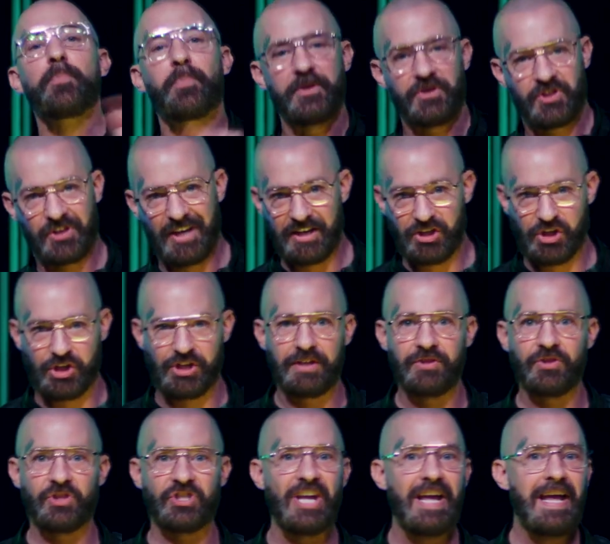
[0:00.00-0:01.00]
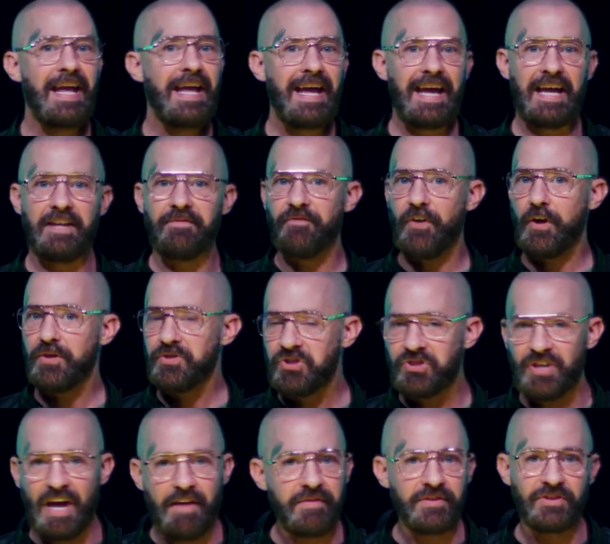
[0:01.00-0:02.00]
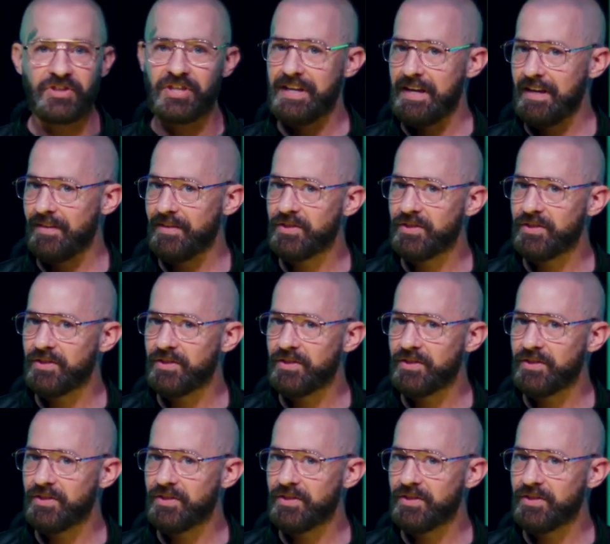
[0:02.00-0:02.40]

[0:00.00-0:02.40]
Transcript: possessions in verse 17.